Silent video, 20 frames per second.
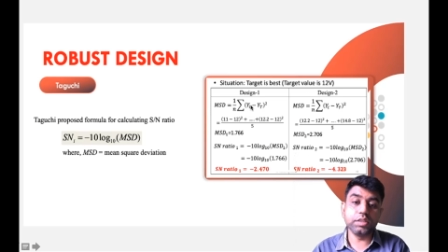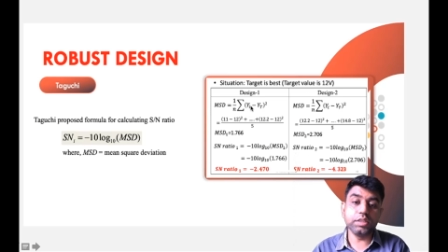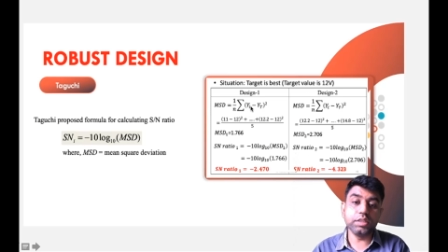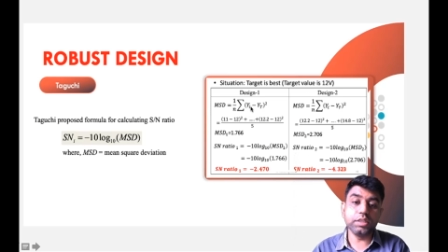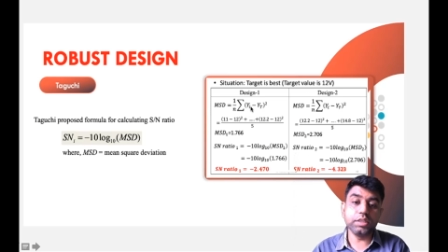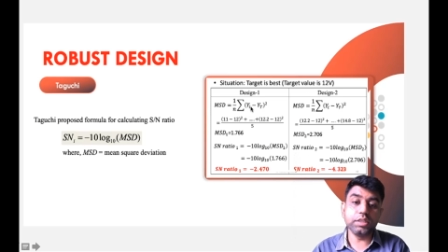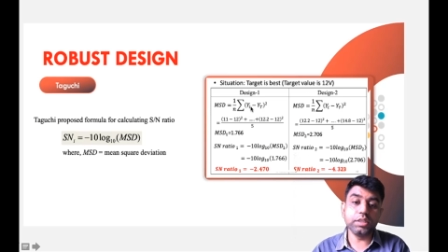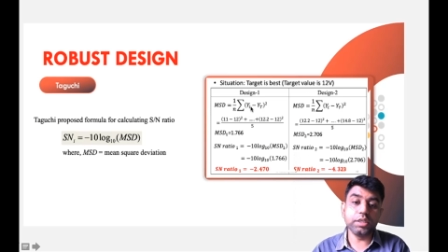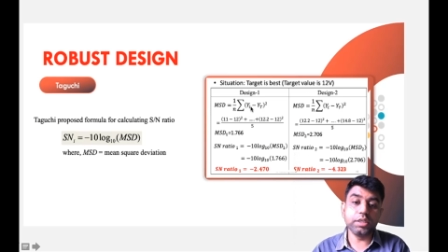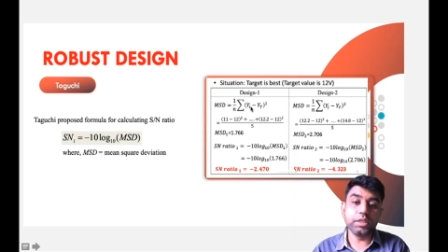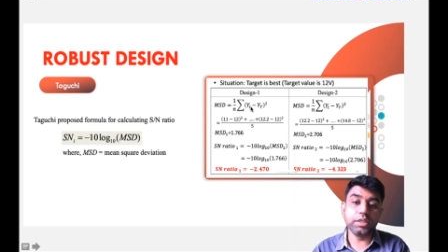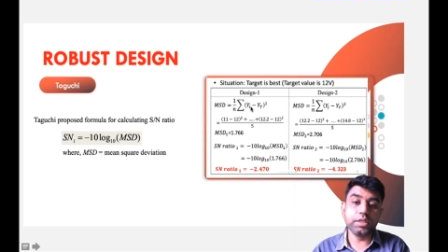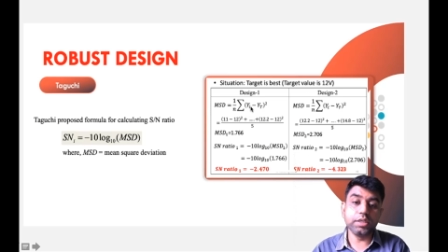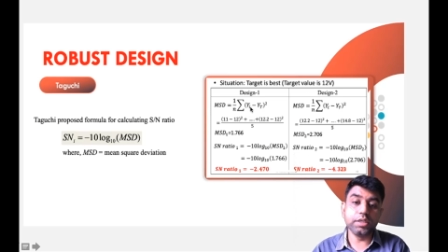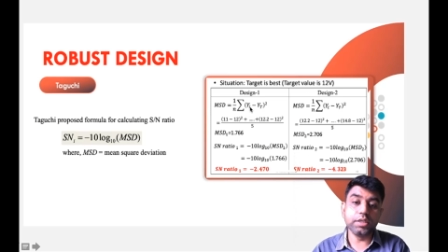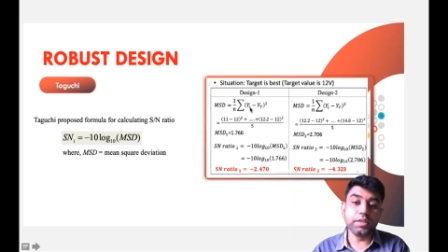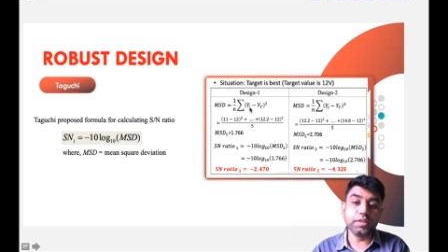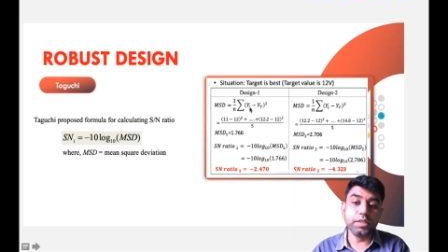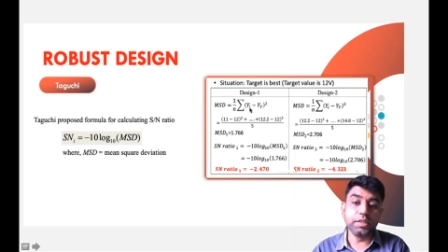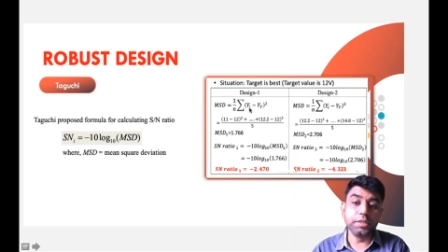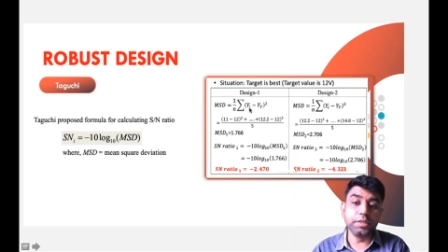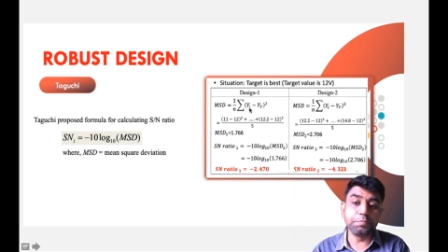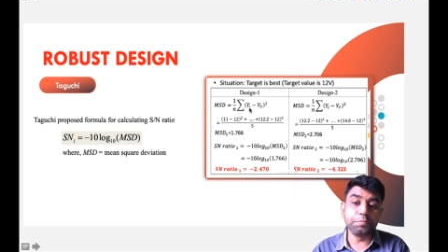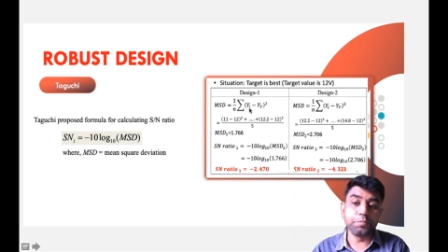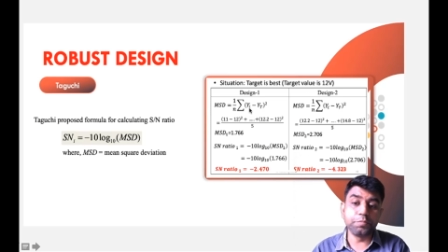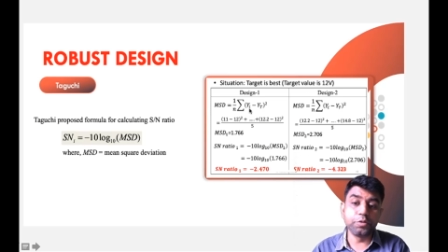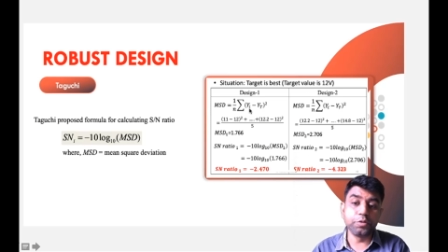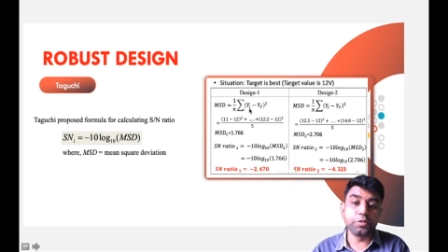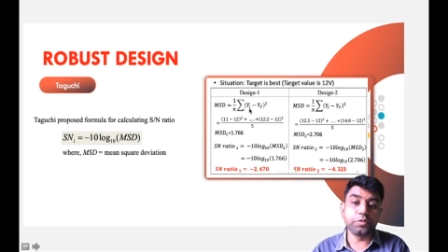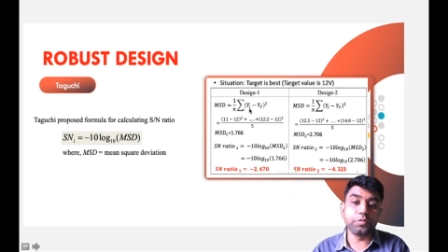the
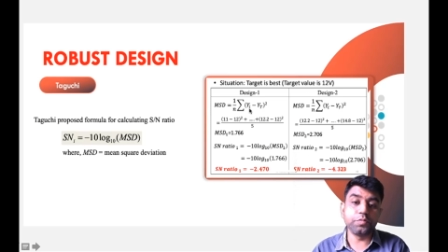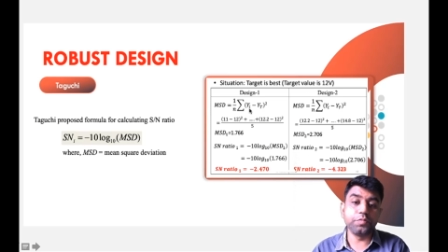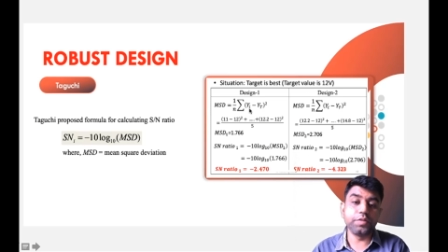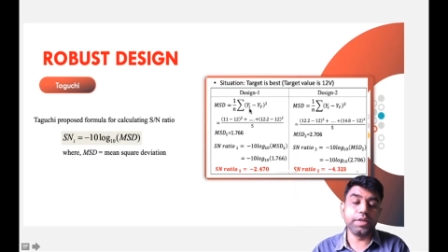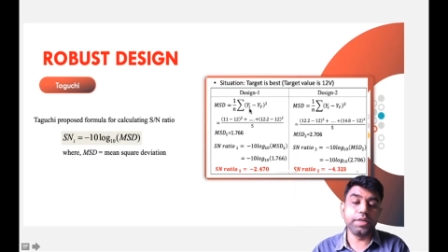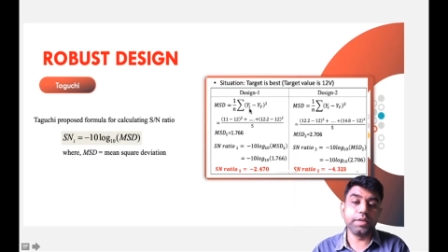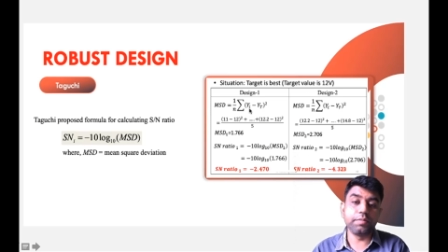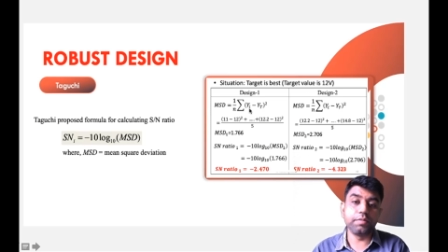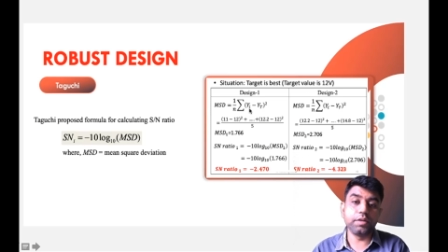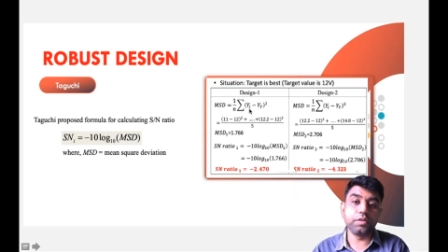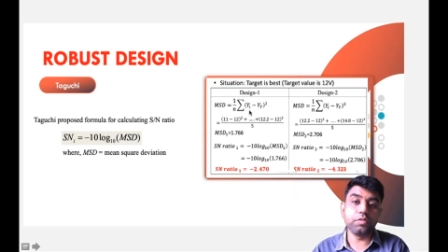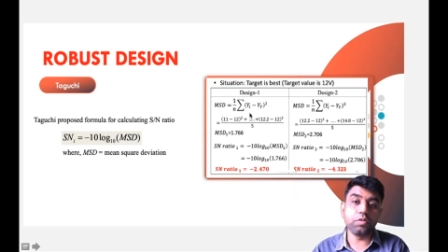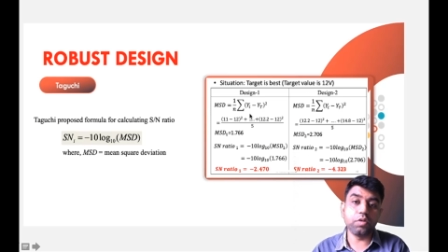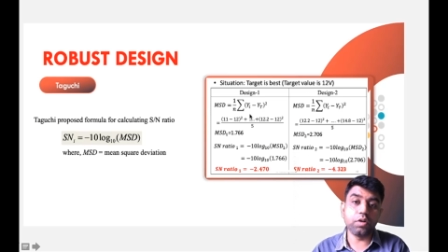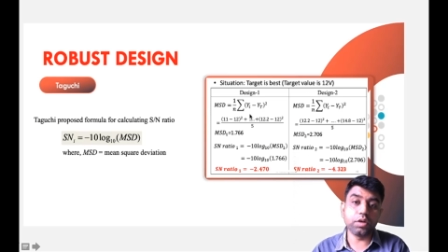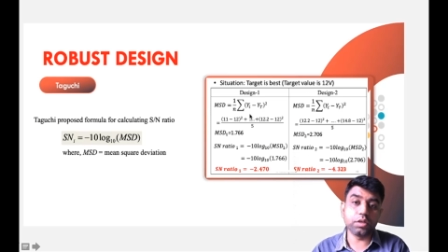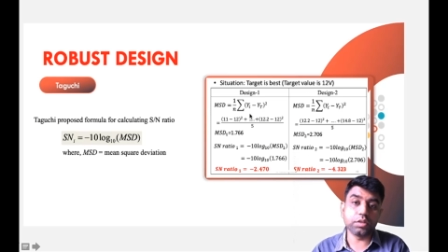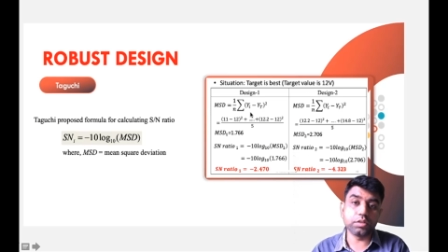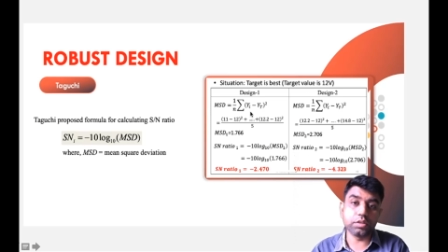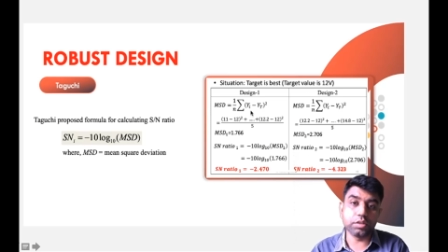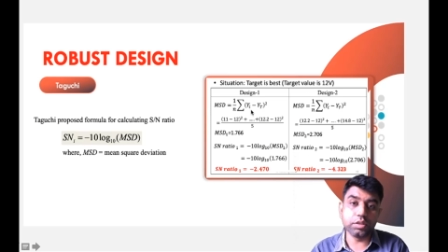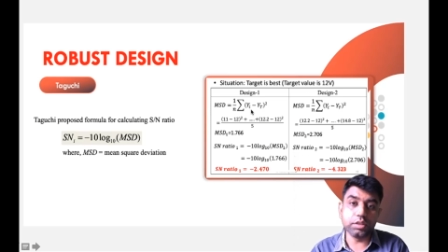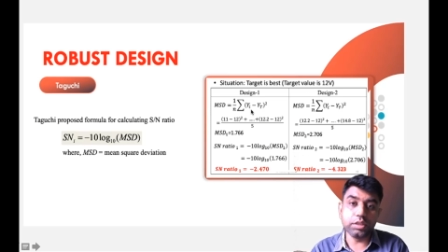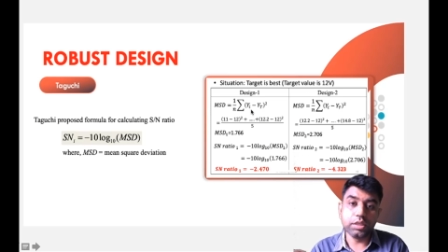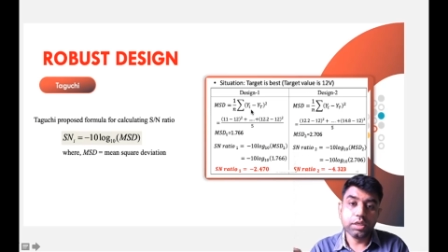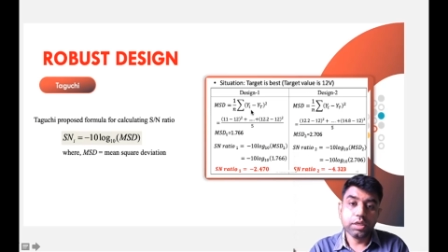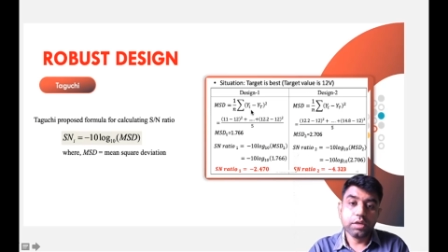input variable or the